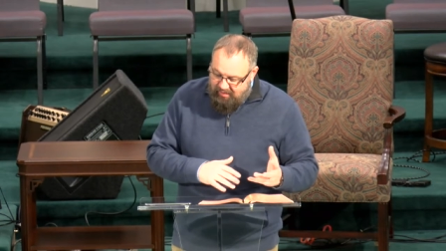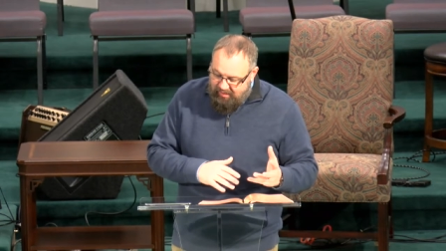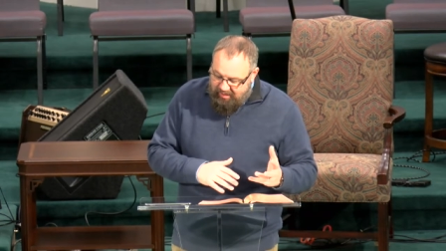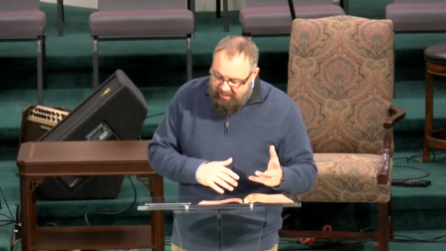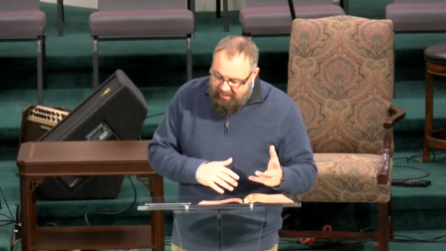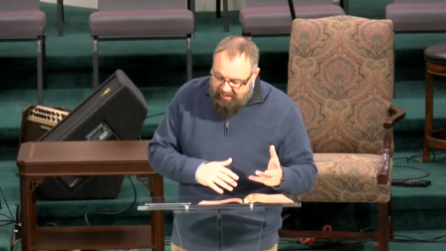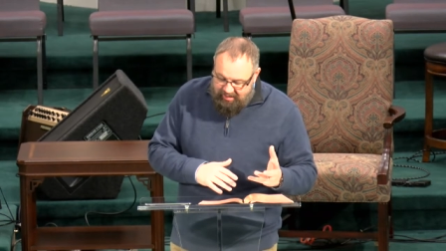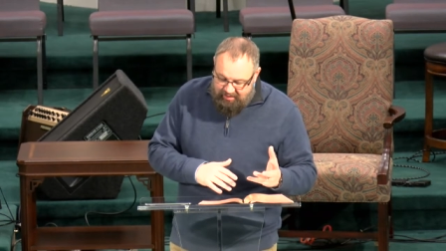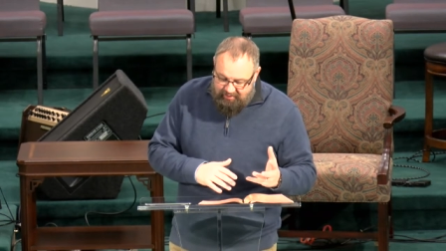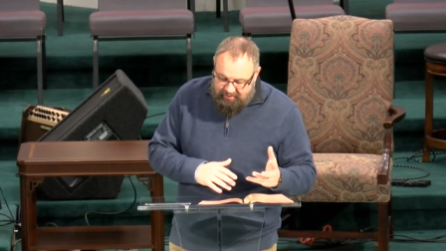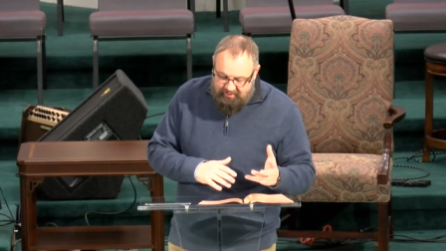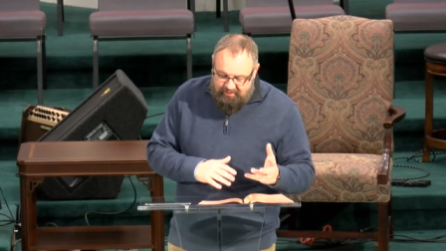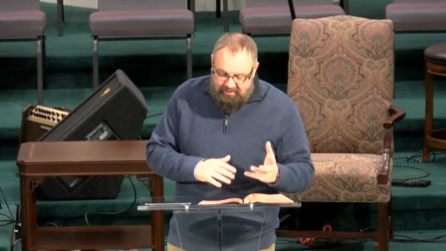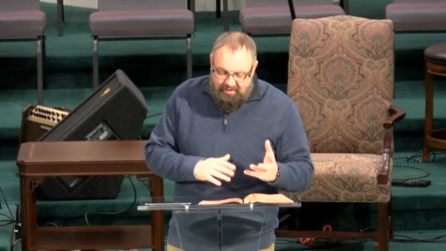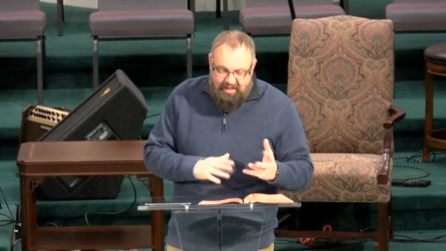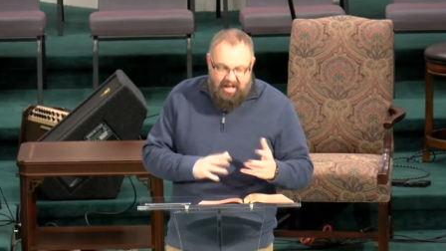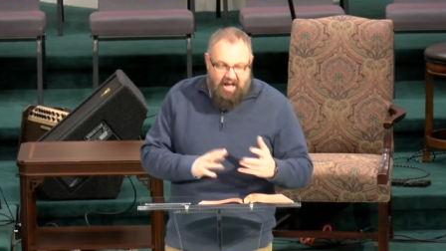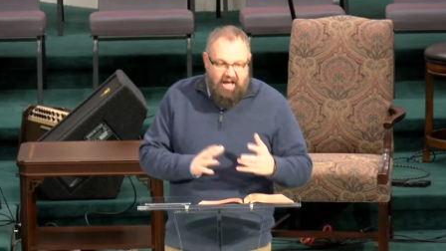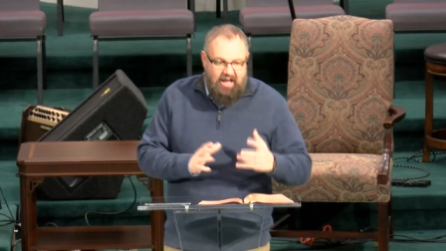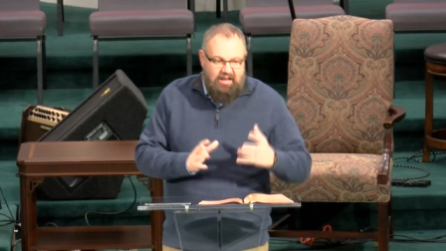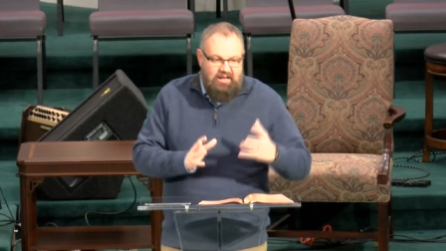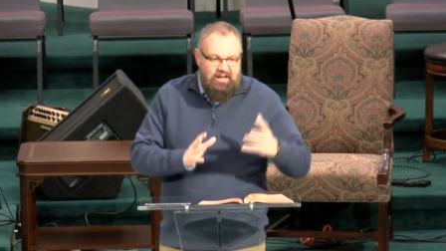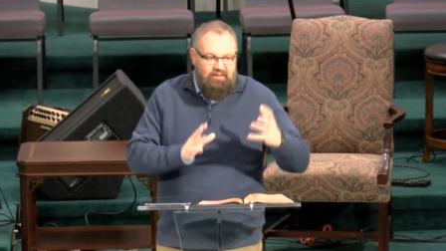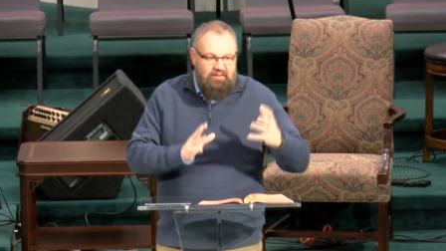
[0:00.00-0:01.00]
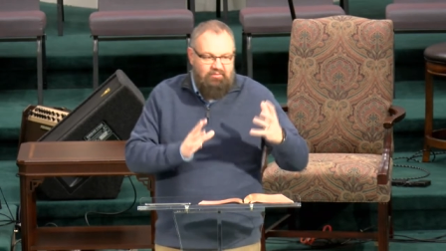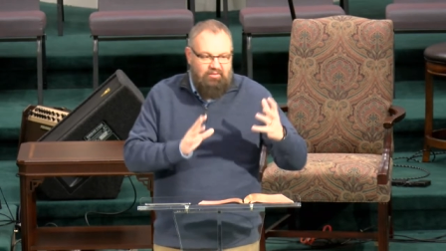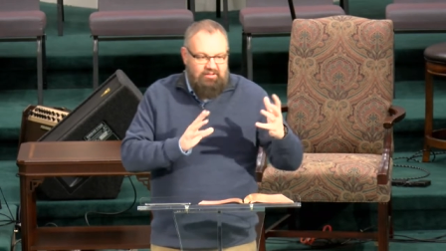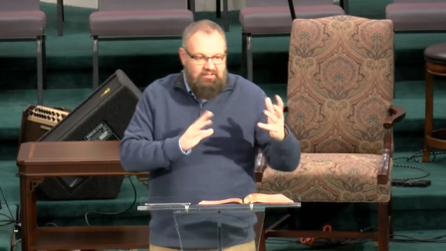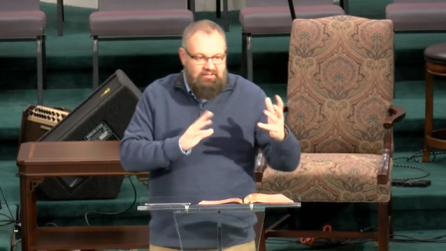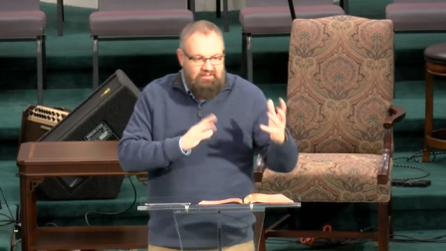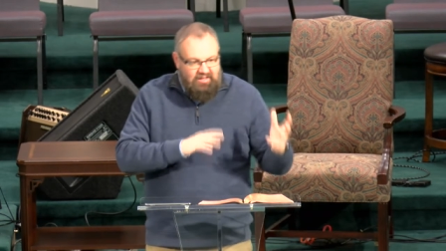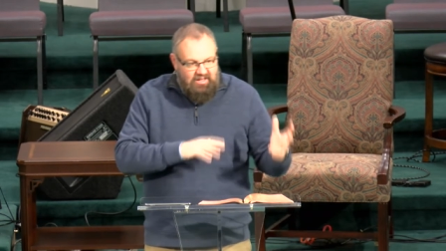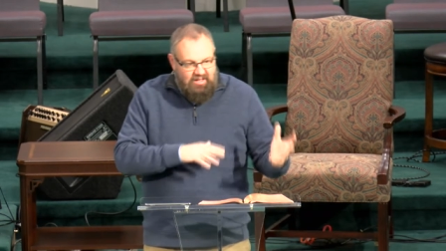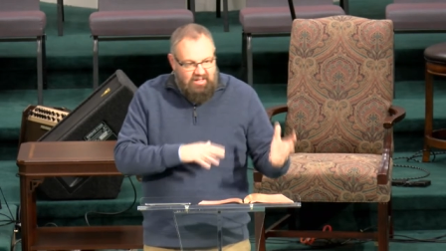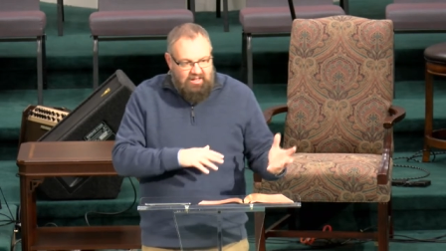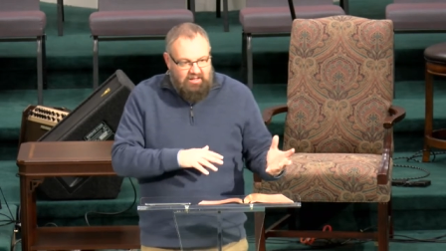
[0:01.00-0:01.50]
And the idea of a
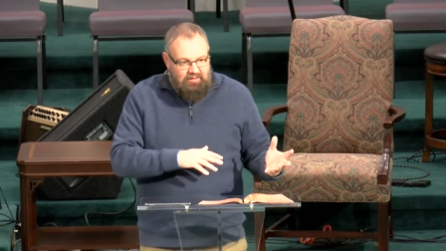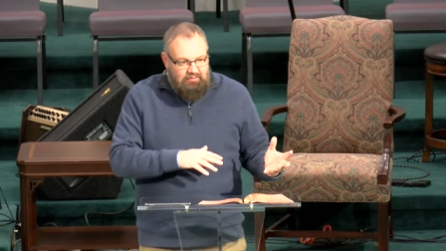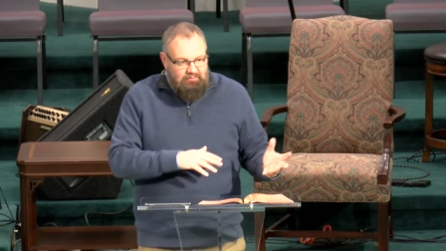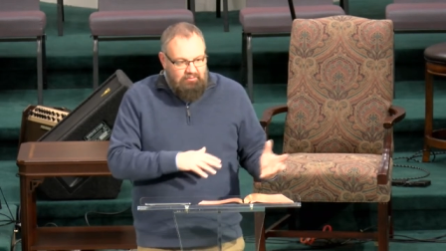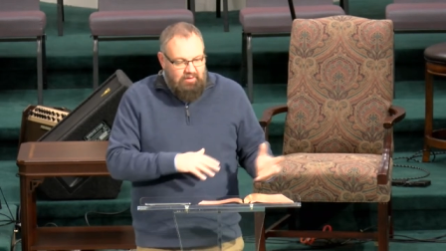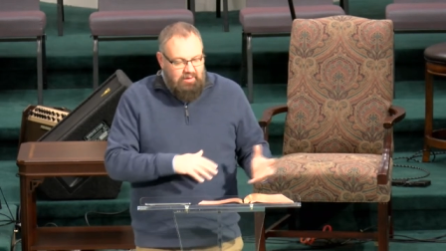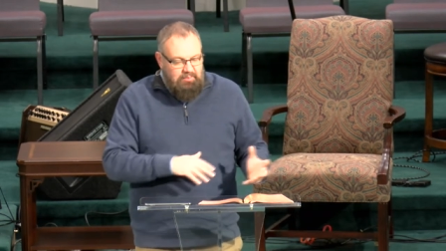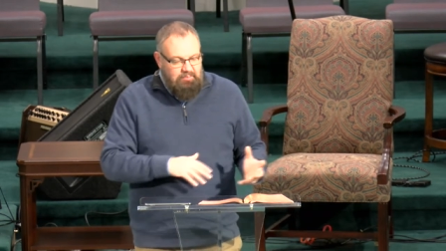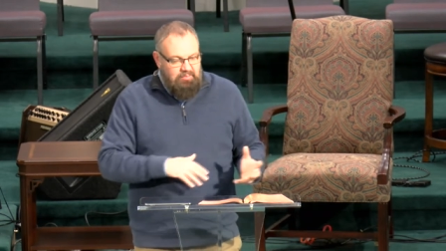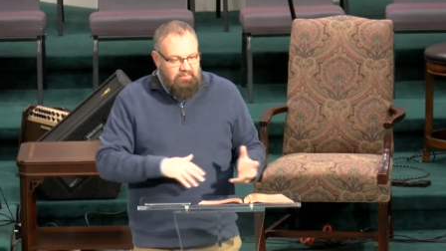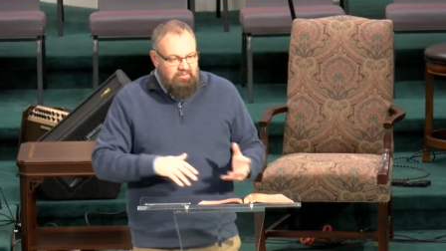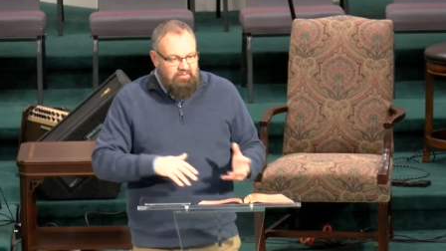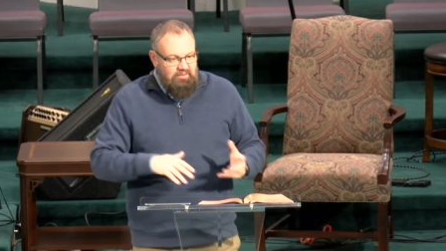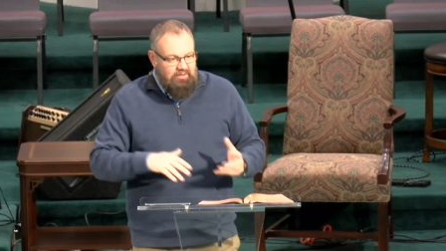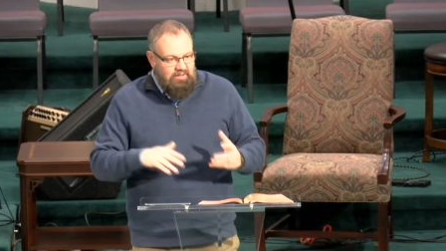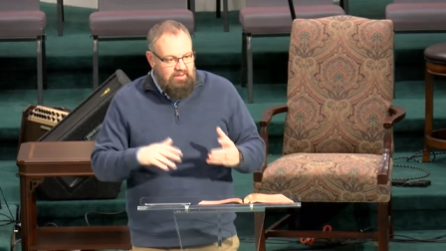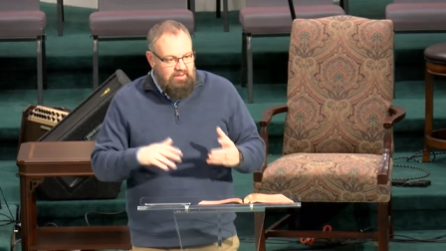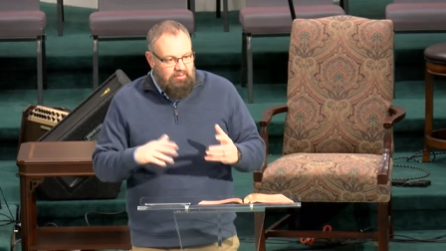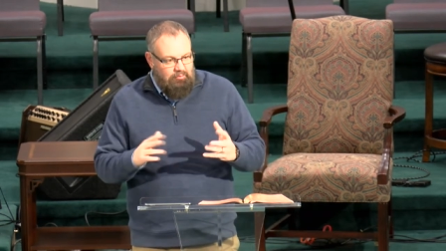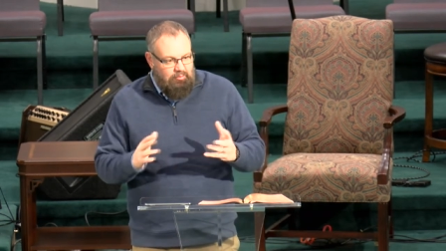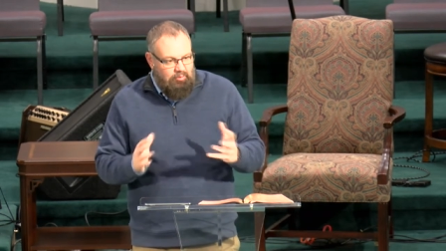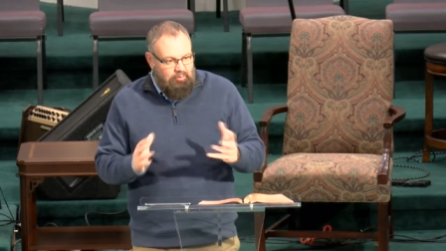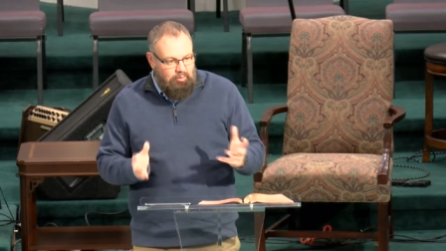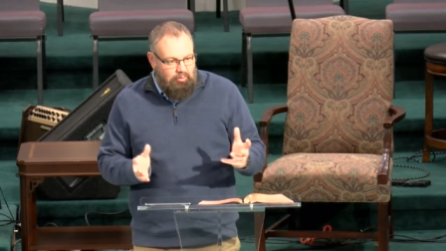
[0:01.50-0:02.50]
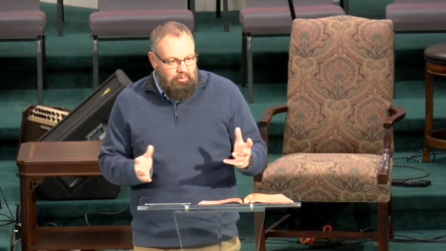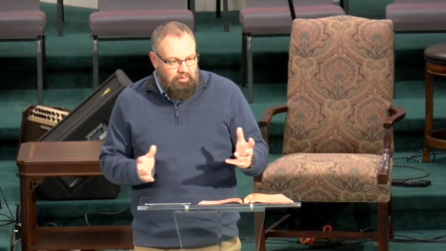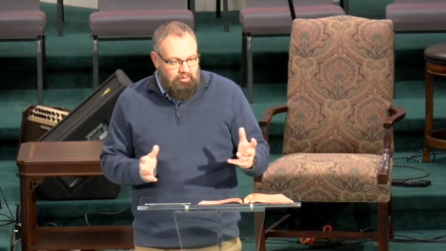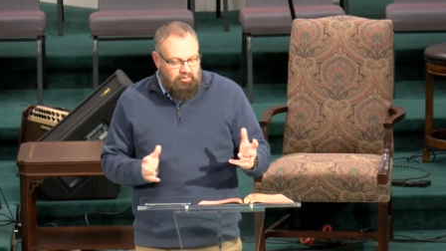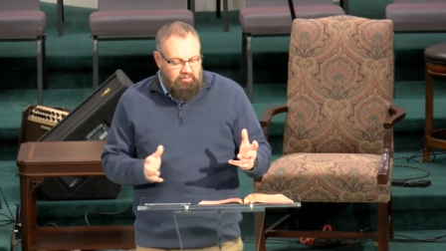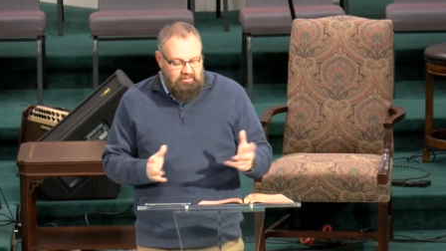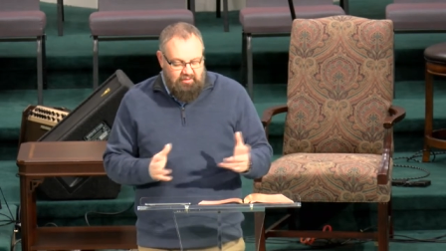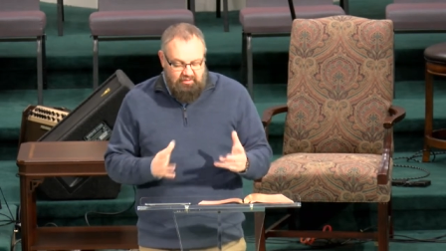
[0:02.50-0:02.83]
tent representing a ruler,